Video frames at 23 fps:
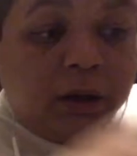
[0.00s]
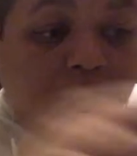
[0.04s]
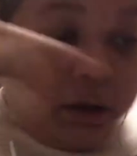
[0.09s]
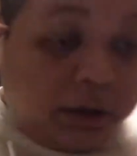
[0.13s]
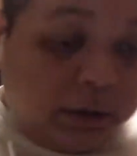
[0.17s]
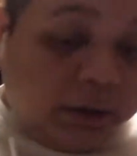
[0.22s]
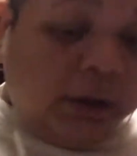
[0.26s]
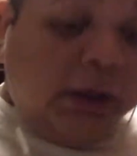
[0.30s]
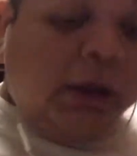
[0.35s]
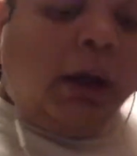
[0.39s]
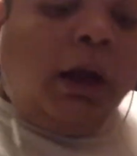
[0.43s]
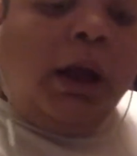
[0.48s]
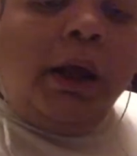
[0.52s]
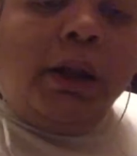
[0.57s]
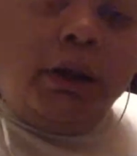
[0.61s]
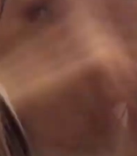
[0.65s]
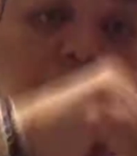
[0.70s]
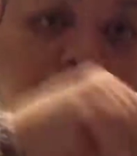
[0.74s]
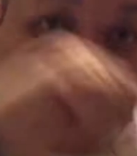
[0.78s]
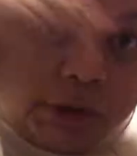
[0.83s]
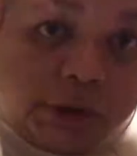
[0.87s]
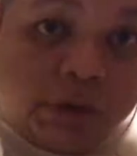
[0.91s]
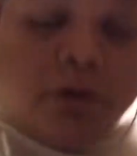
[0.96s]
and then add
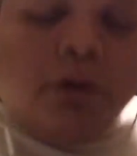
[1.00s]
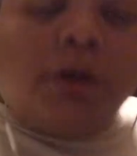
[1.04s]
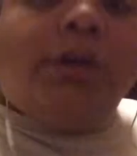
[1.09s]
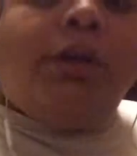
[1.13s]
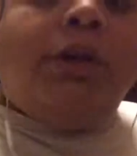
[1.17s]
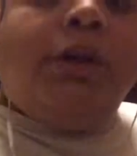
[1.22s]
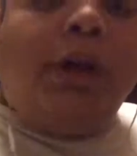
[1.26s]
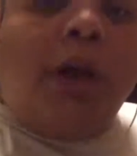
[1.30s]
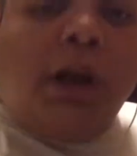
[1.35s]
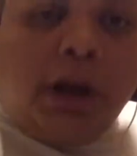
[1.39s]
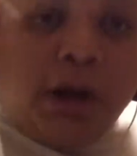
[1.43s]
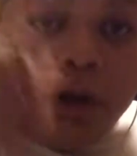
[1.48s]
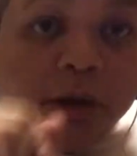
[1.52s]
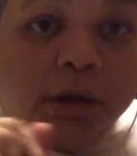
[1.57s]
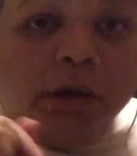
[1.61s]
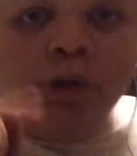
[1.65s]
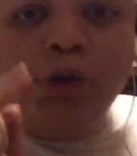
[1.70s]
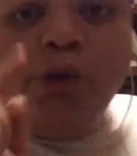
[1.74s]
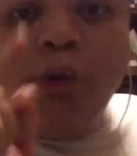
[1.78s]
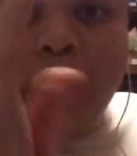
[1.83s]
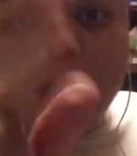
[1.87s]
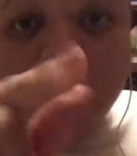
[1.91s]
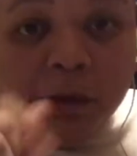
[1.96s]
some sauce in there
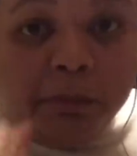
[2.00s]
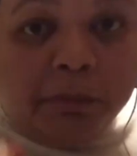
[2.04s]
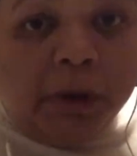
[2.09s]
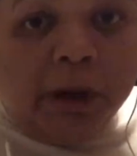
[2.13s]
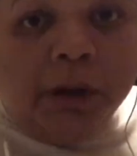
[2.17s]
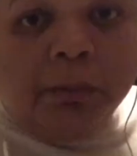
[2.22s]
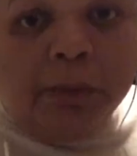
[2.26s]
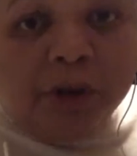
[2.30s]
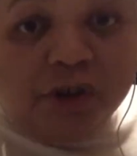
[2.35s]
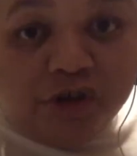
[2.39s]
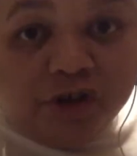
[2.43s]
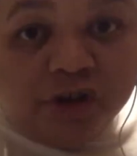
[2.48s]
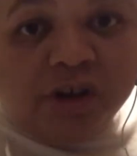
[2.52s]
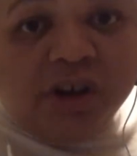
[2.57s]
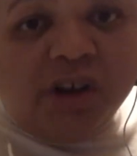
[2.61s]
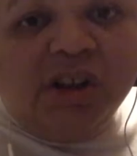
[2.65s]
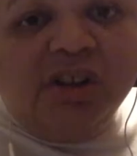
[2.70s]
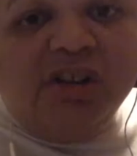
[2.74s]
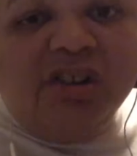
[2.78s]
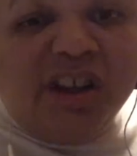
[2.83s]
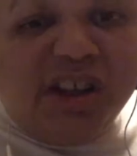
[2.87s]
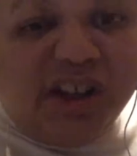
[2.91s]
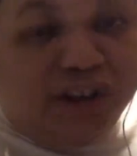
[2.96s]
so I can make my chili
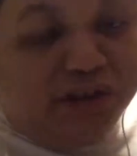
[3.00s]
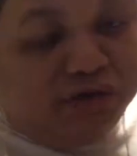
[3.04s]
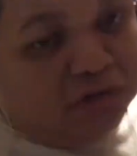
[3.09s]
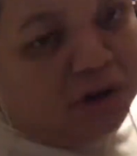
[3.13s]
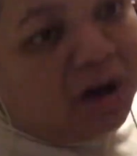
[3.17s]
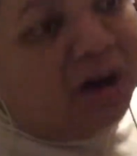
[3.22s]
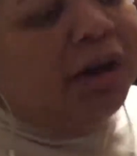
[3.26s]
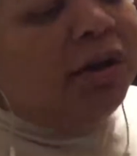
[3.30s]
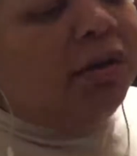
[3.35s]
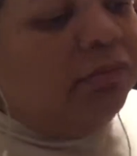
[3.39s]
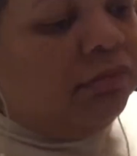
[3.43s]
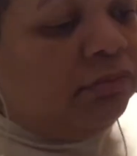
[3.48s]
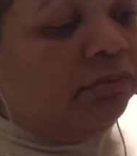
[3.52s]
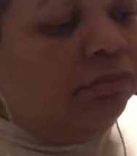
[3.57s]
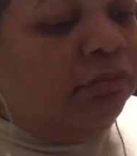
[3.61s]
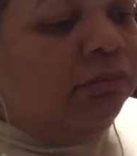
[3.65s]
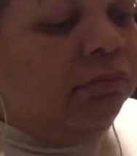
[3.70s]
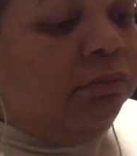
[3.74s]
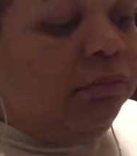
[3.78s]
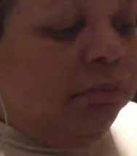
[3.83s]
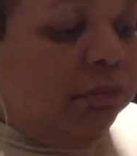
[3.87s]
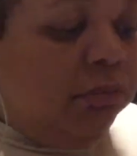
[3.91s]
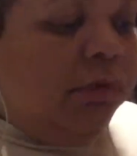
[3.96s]
taste right.
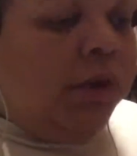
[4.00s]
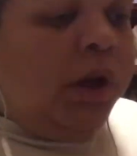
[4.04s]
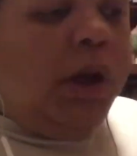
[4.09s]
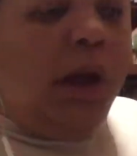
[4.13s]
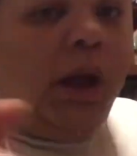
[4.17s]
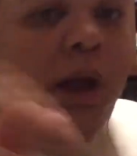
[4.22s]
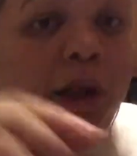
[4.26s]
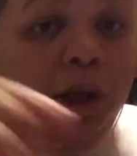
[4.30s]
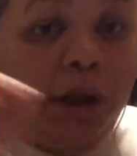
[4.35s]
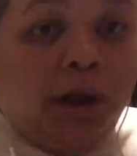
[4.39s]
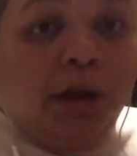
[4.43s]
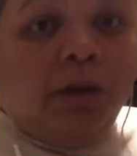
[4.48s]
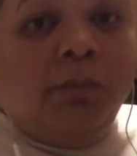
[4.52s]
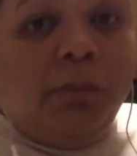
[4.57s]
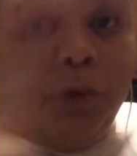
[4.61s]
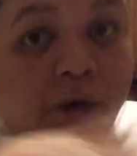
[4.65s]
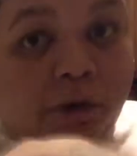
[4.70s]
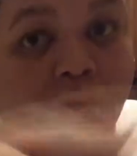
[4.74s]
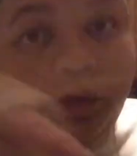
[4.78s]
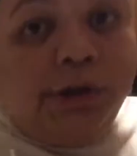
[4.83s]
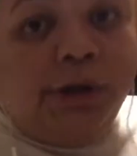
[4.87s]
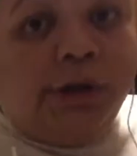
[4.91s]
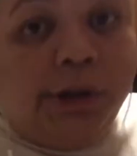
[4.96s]
Then add them
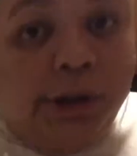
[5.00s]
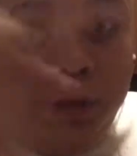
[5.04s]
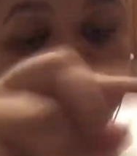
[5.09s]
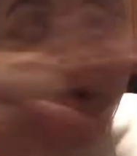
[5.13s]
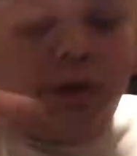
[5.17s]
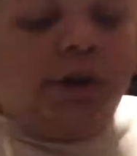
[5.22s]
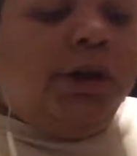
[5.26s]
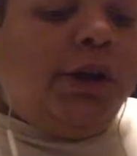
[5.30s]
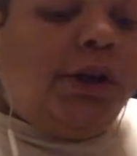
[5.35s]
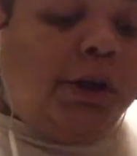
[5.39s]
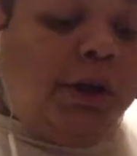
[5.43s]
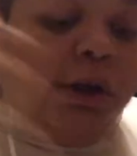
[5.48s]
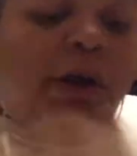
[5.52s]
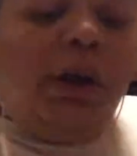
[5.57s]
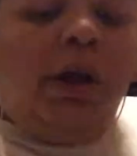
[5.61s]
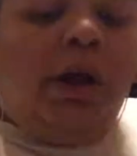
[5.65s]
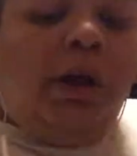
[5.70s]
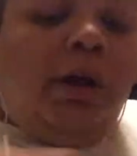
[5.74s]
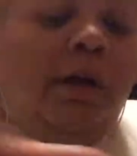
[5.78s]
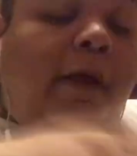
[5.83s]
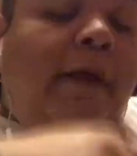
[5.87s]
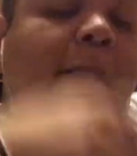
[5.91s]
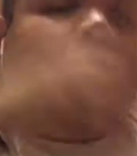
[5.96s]
good seasonings in there.